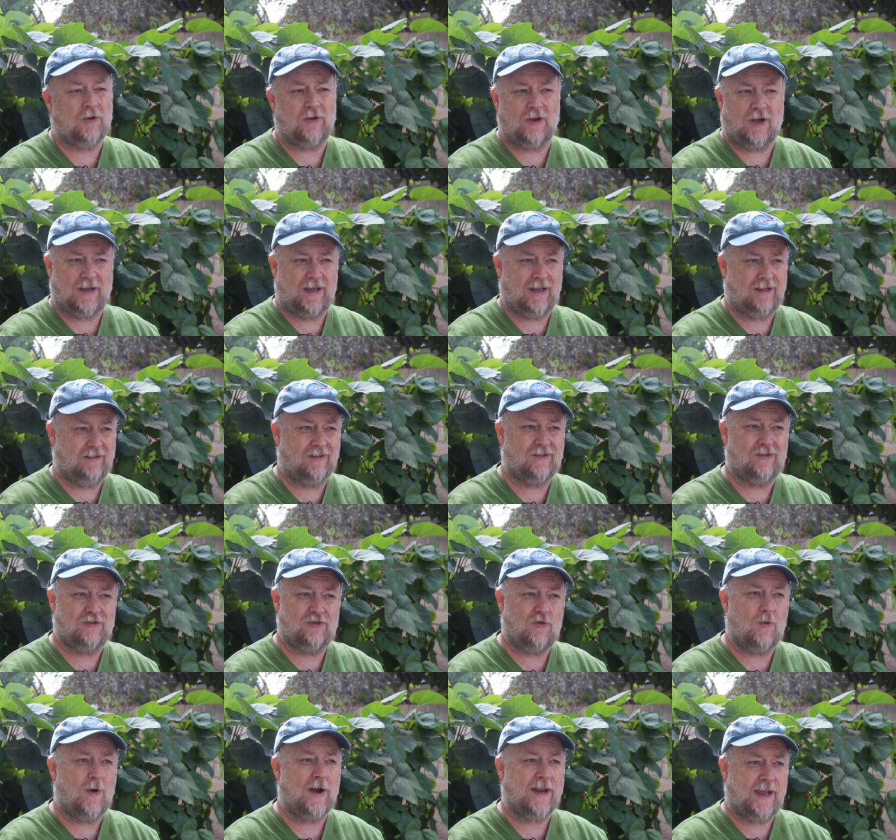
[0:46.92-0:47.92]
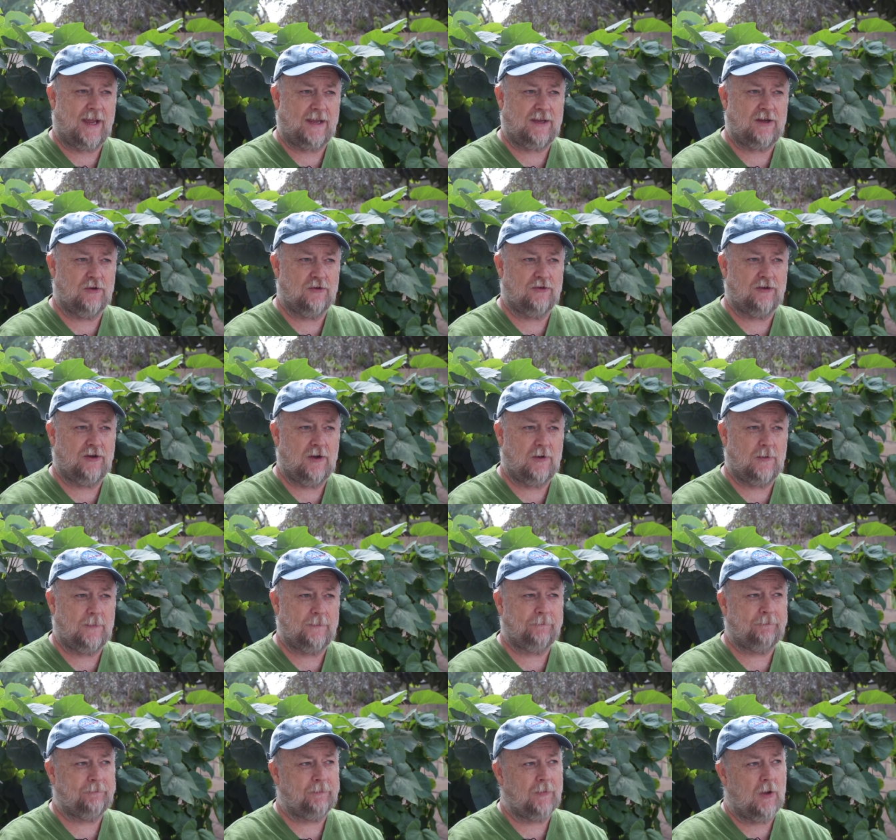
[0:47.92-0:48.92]
we're talking, this is 28 years ago.
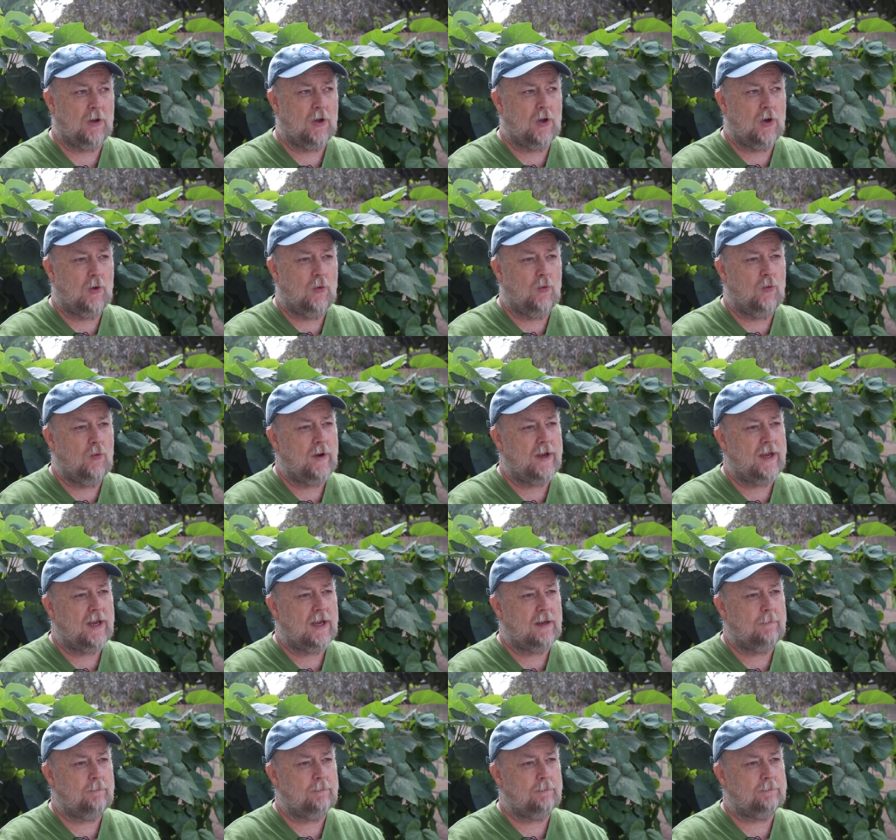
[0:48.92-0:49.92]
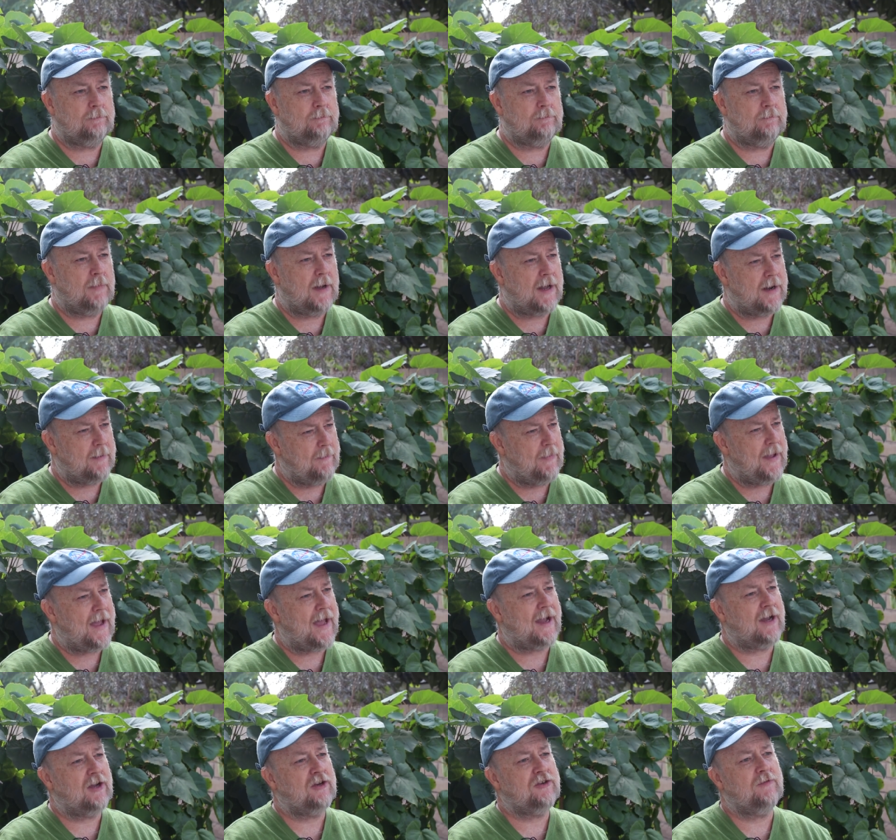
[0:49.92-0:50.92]
We bought a
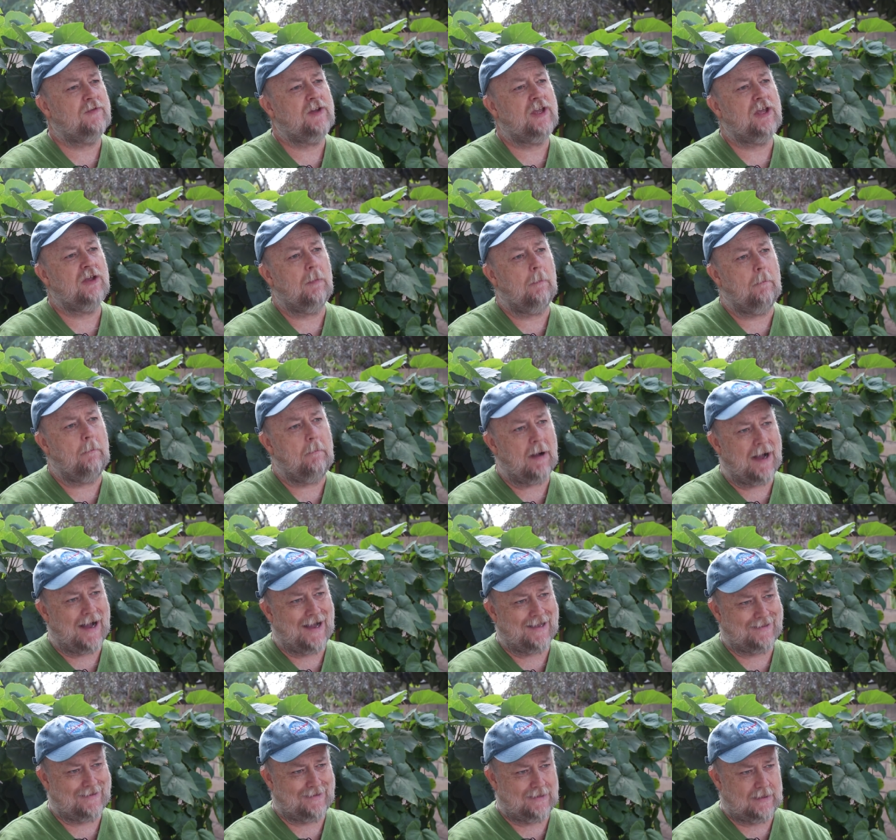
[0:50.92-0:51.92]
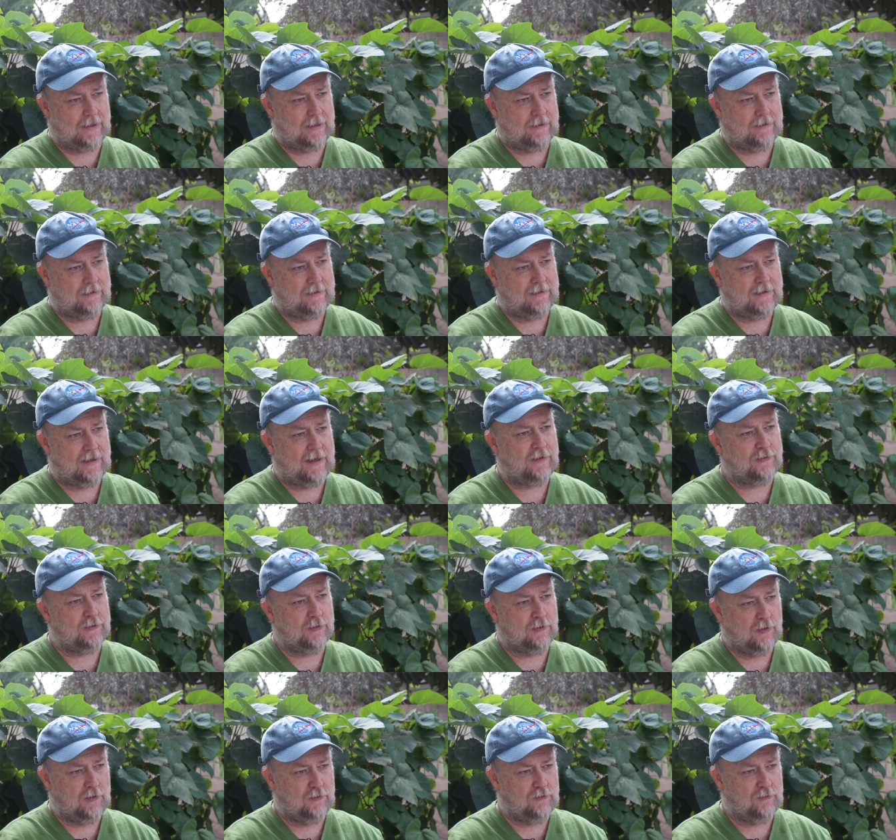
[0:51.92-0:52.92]
package of kielbasa at the
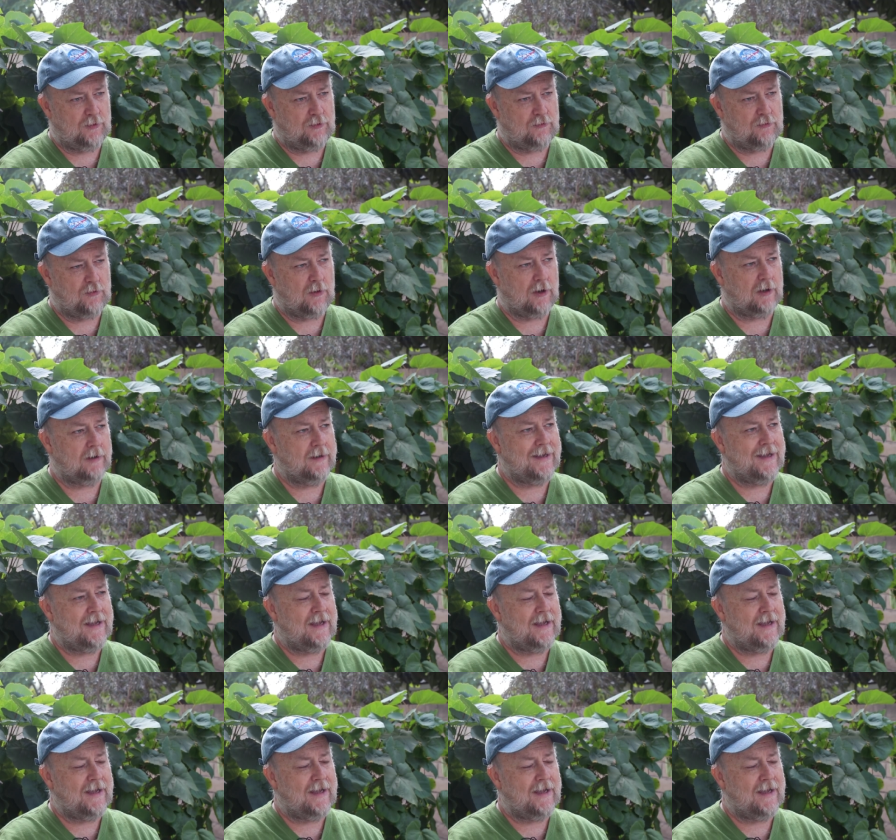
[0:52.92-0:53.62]
grocery store.